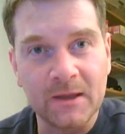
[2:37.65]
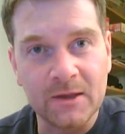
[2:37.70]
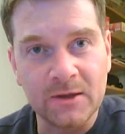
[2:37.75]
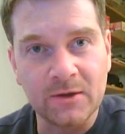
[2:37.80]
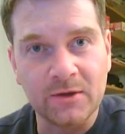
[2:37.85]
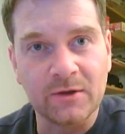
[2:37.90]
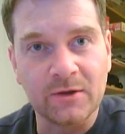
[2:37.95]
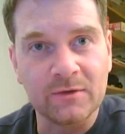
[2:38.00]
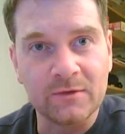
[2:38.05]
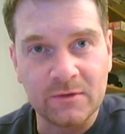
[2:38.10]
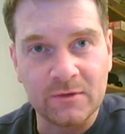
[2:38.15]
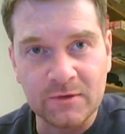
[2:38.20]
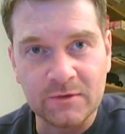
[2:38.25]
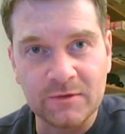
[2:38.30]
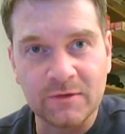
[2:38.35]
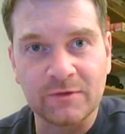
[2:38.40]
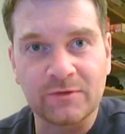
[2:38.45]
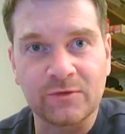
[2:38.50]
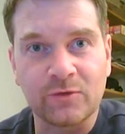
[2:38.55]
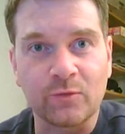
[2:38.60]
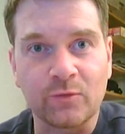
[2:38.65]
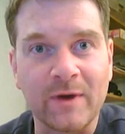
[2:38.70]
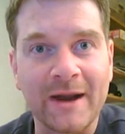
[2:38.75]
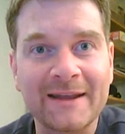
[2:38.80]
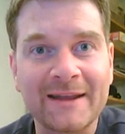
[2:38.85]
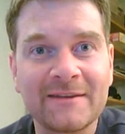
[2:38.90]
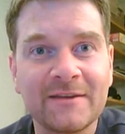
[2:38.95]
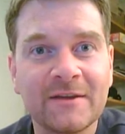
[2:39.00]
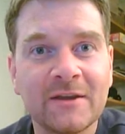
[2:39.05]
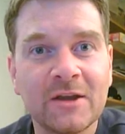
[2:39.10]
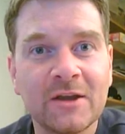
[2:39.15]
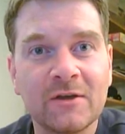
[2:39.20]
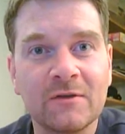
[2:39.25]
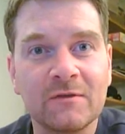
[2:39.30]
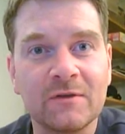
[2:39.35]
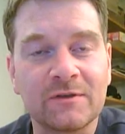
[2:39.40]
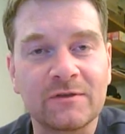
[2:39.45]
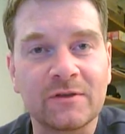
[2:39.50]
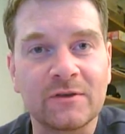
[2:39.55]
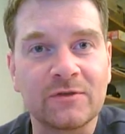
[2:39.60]
you can just direct
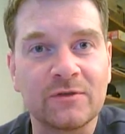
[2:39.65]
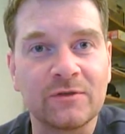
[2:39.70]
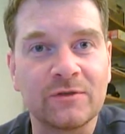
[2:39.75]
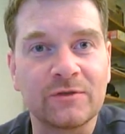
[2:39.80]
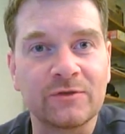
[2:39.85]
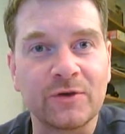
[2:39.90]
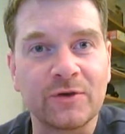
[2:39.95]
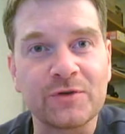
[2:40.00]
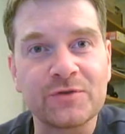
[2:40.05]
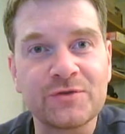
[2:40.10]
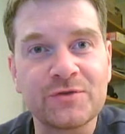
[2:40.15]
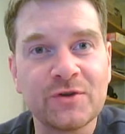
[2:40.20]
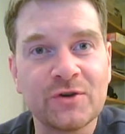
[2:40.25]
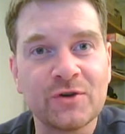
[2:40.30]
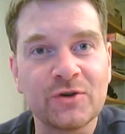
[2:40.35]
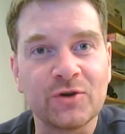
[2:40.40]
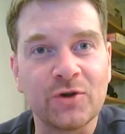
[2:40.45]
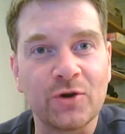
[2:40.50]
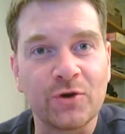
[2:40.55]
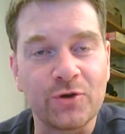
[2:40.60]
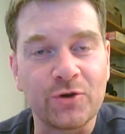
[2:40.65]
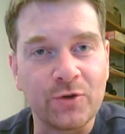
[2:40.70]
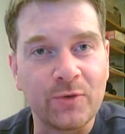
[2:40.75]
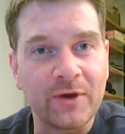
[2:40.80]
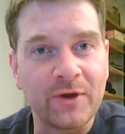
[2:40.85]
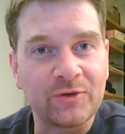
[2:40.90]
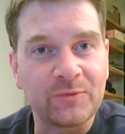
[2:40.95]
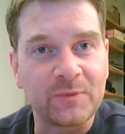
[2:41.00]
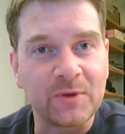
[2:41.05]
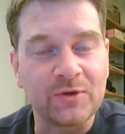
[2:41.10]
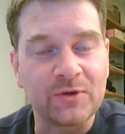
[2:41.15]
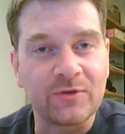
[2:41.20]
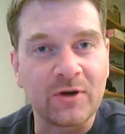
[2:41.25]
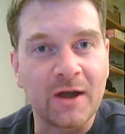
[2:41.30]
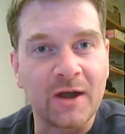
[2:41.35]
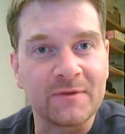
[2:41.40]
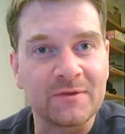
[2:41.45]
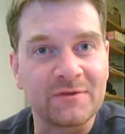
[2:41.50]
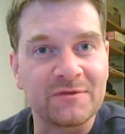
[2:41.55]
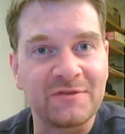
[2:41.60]
Vista to search your USB
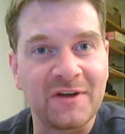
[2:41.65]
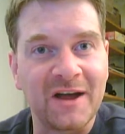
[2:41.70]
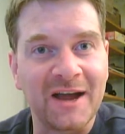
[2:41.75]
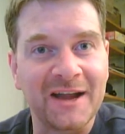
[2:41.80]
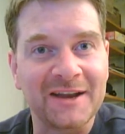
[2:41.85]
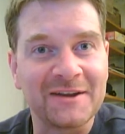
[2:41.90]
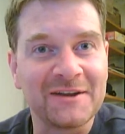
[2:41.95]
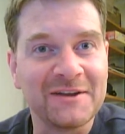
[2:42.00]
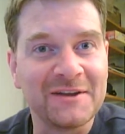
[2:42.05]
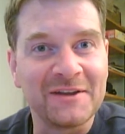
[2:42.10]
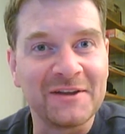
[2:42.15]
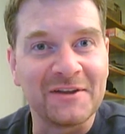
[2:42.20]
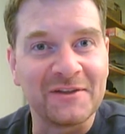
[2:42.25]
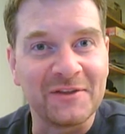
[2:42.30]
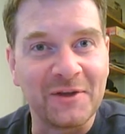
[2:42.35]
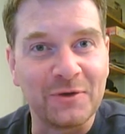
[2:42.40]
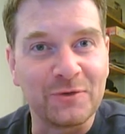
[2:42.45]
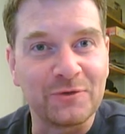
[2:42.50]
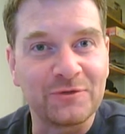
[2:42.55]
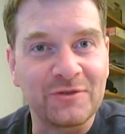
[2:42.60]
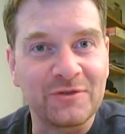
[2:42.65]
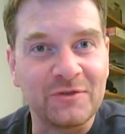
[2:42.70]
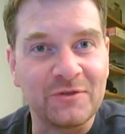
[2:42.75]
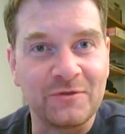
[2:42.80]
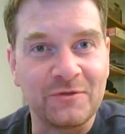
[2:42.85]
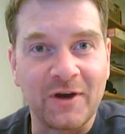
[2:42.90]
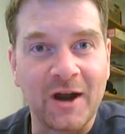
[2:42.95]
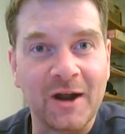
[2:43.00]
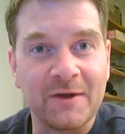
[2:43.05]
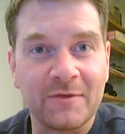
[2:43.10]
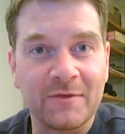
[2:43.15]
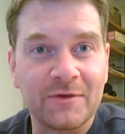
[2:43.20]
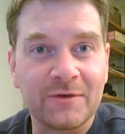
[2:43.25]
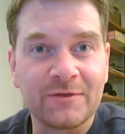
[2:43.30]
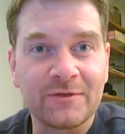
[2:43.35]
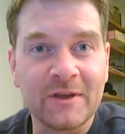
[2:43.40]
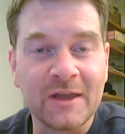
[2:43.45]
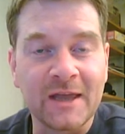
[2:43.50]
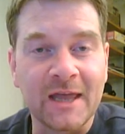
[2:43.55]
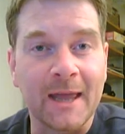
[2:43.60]
drive and find those
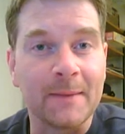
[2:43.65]
drivers.